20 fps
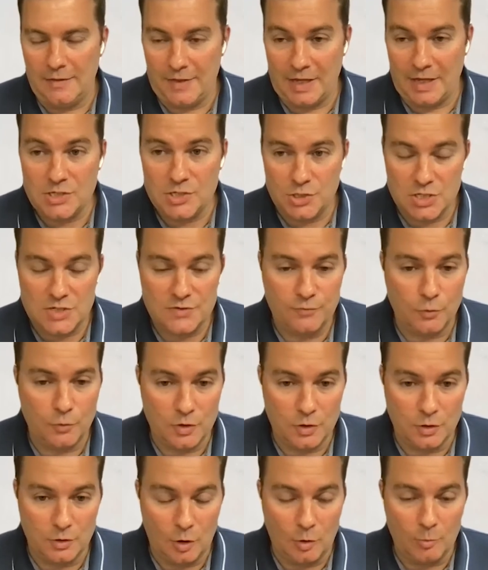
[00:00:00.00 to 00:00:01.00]
And that's just for
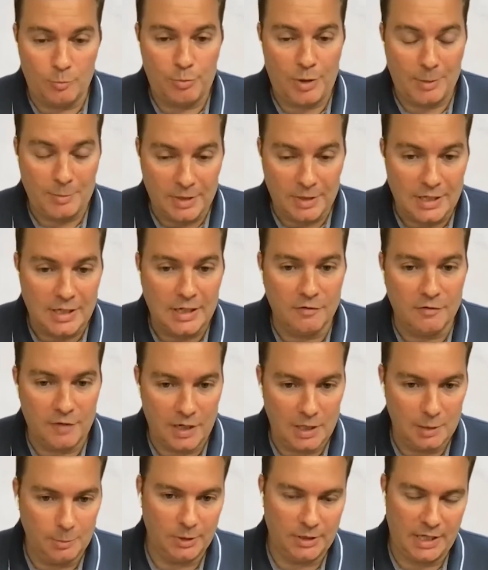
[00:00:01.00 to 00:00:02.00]
the publicly
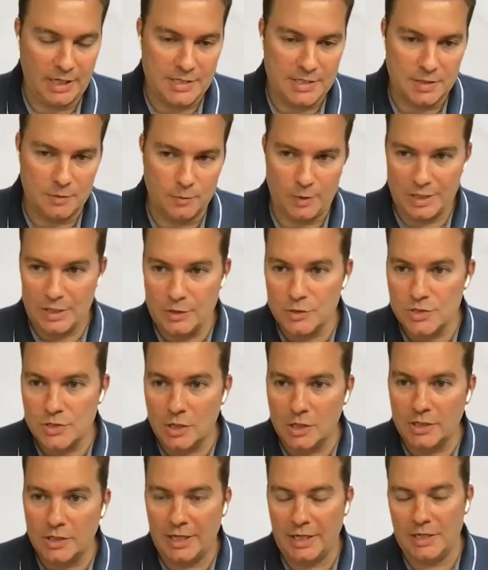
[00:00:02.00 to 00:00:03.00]
available data. Then you
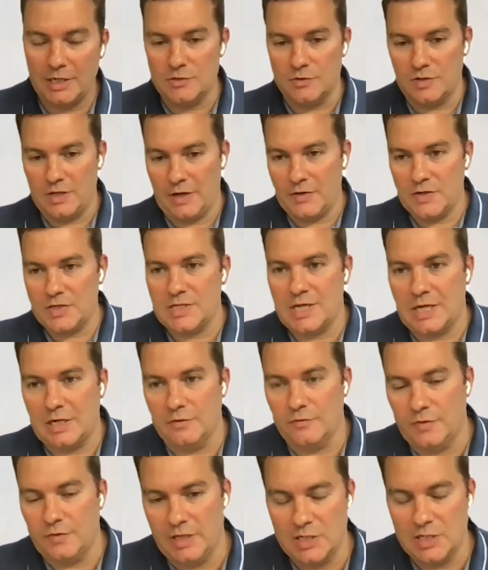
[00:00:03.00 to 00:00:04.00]
start getting to the other side
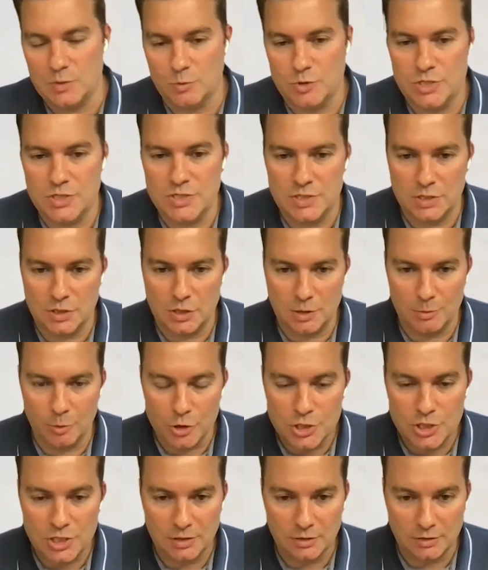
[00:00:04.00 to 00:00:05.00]
of things, which is the
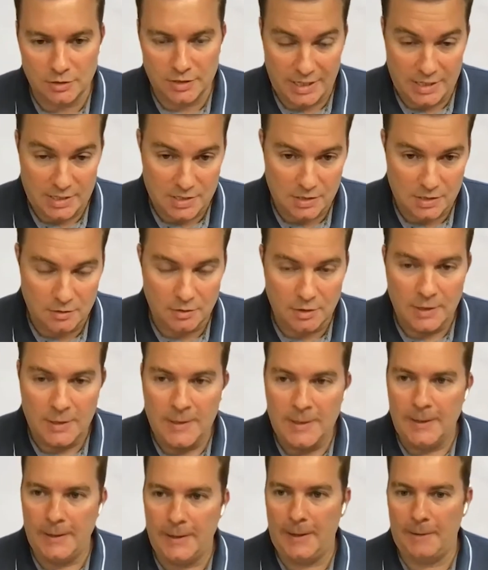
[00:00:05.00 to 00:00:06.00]
commercial data.
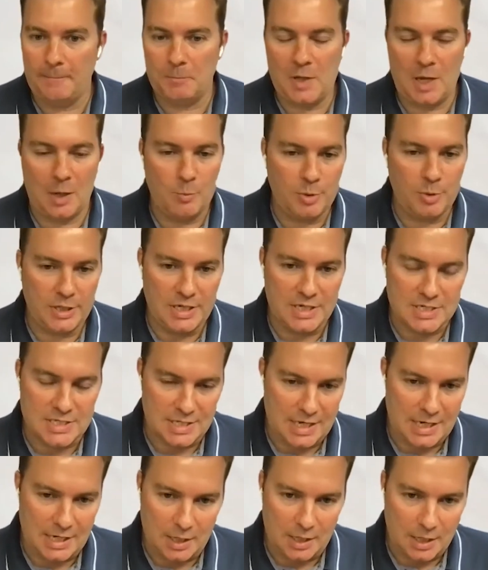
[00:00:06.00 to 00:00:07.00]
Companies
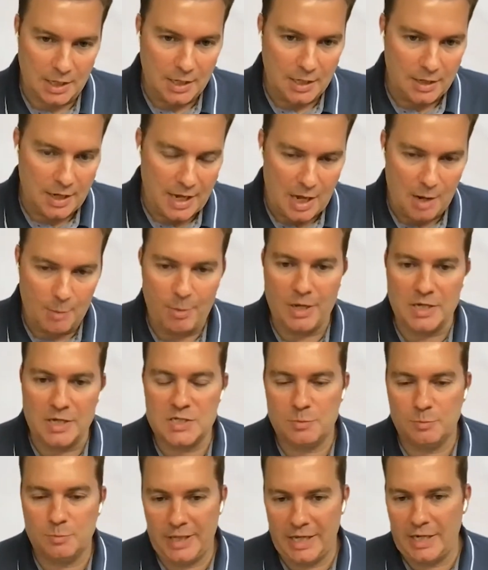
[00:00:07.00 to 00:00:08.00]
like
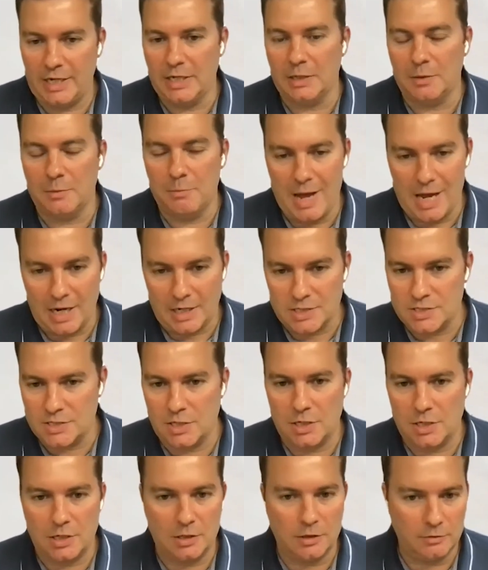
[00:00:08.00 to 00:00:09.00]
Airbus, Planet,
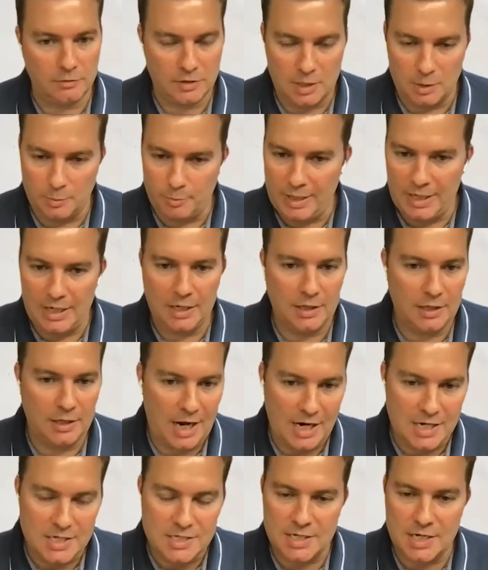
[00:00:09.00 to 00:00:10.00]
Maxar, Capella,
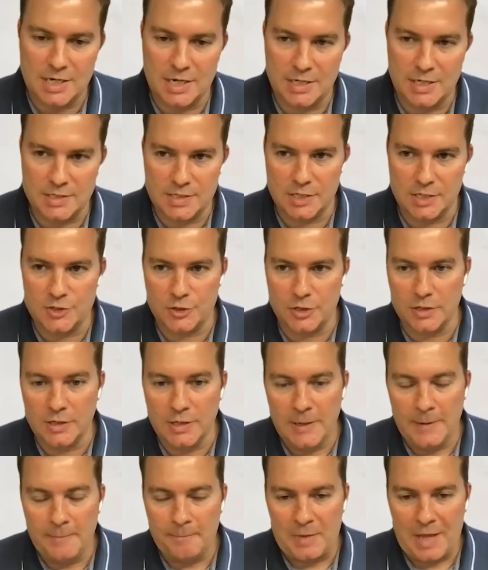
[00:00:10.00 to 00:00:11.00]
ISI, etc.
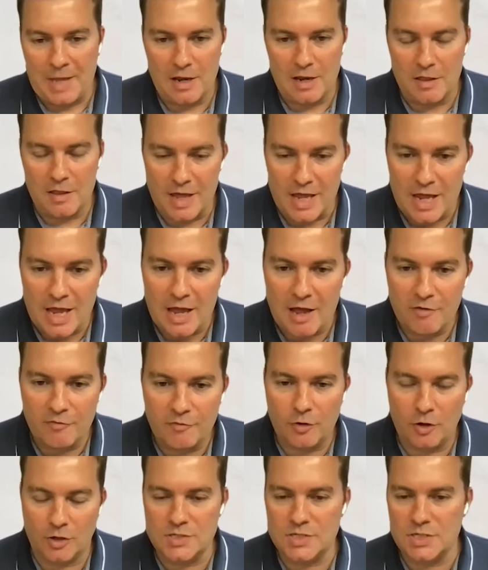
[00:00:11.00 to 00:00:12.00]
And they
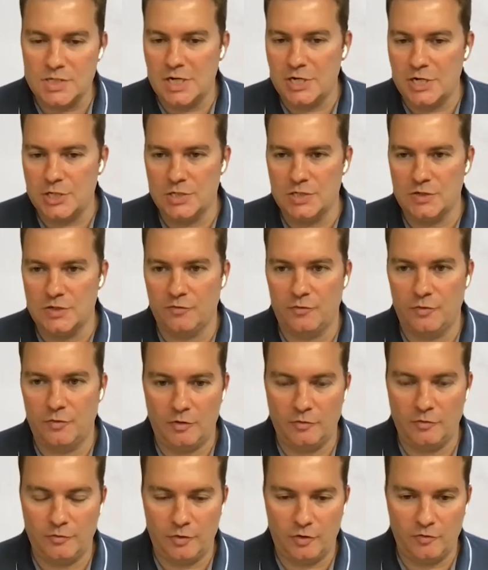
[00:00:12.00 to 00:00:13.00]
have constellations
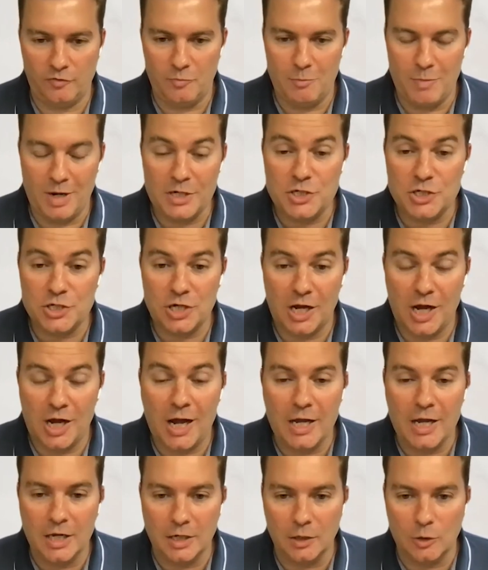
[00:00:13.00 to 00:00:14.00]
of much
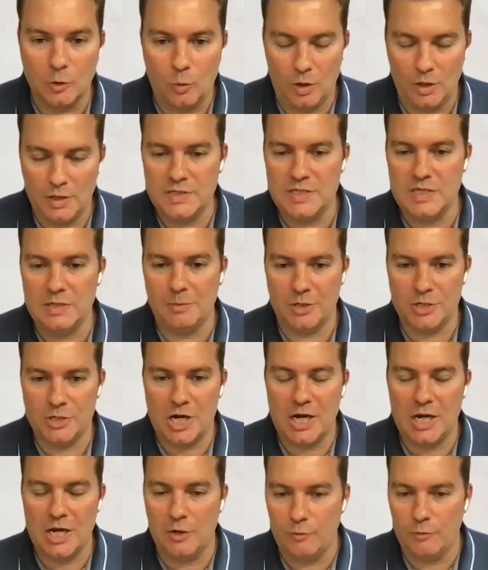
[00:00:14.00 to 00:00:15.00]
higher quality, much
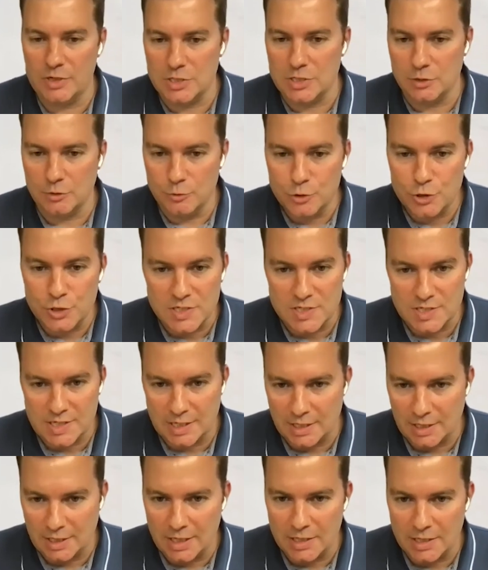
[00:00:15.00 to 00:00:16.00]
higher resolution
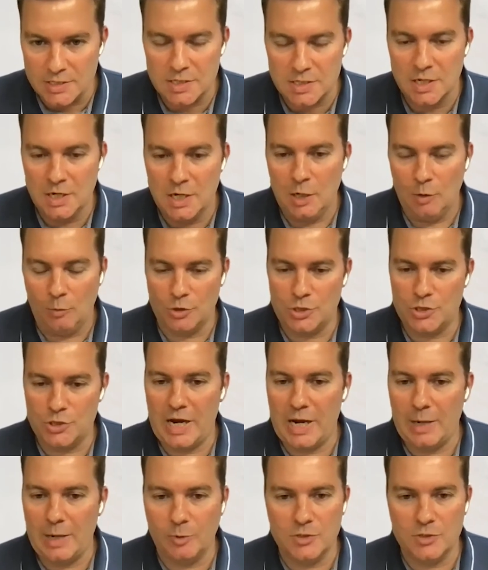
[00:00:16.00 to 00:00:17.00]
satellites, which are
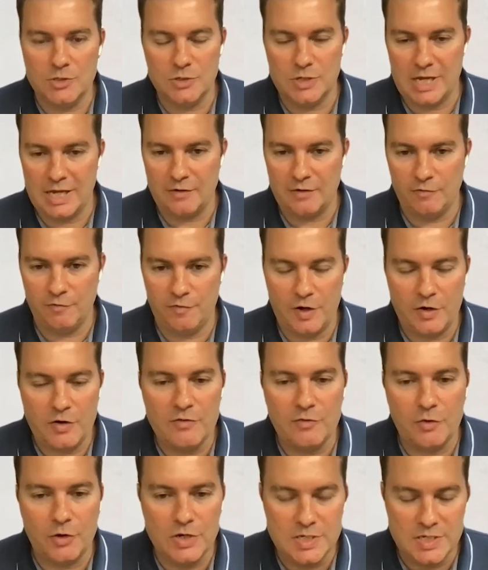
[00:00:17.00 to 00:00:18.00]
able to get very,
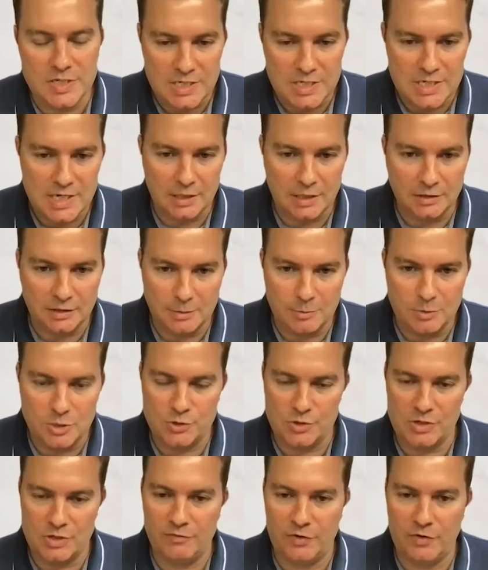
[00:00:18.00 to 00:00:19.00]
very detailed
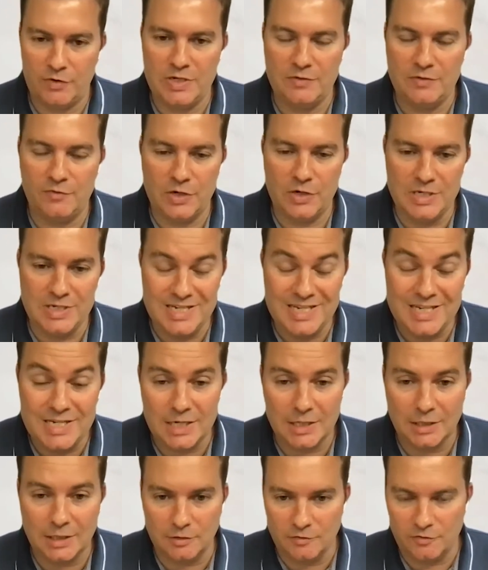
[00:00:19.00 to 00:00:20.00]
imagery and very, very
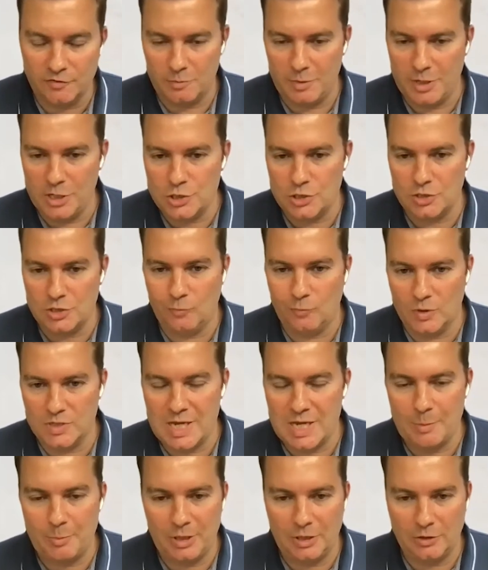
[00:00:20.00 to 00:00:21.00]
detailed information of what's
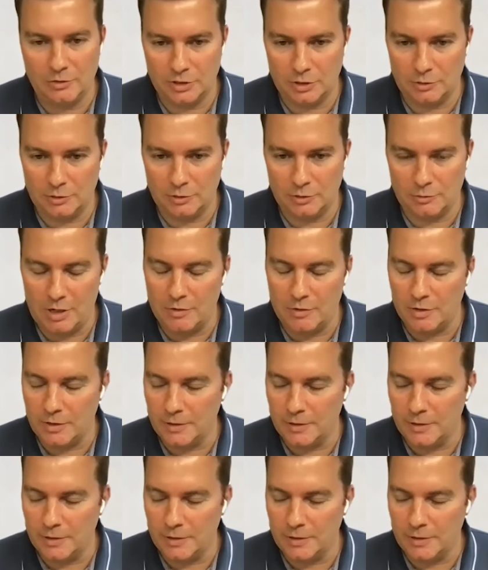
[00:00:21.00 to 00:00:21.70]
happening on the ground.